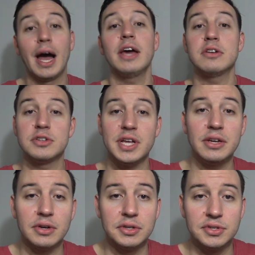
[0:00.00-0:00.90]
I understand
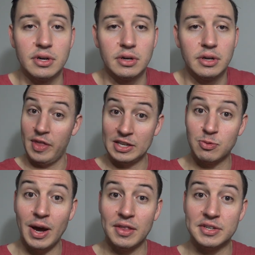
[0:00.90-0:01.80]
your concern. That's
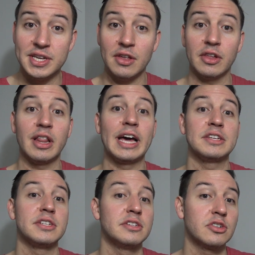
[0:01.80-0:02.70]
why they sell the
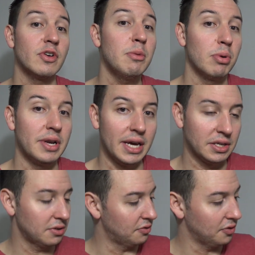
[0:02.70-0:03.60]
glass screen
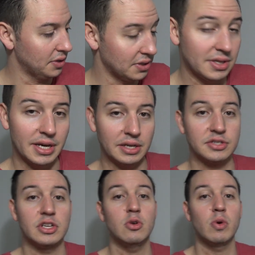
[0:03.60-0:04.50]
protector for this thing.
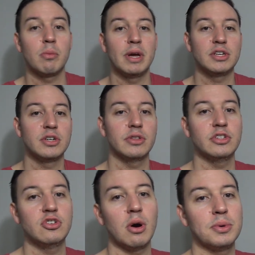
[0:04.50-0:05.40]
So you want to make sure
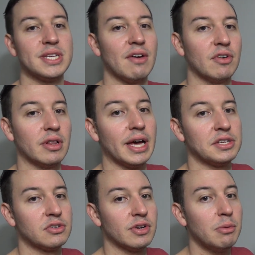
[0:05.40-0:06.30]
that you always have a
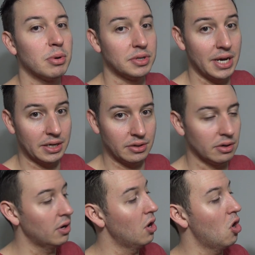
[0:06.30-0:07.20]
glass screen
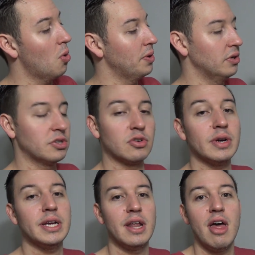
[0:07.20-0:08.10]
protector on your
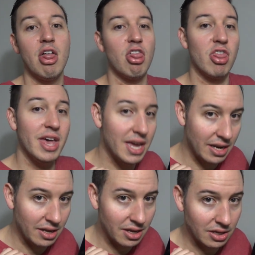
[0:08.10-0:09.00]
screen,
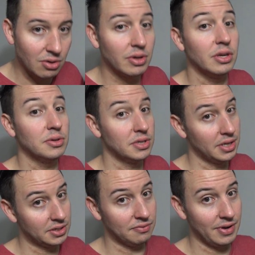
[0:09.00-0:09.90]
then you can use the
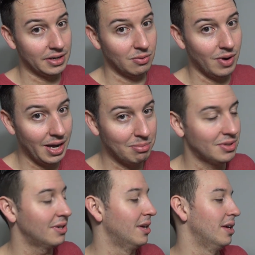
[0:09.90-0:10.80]
disinfectant
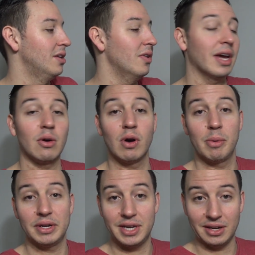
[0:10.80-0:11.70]
wipes. You ain't got to worry
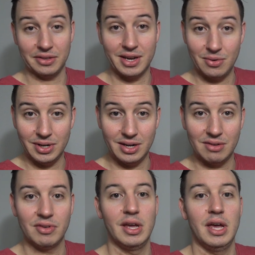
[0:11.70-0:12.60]
about taking the coating off.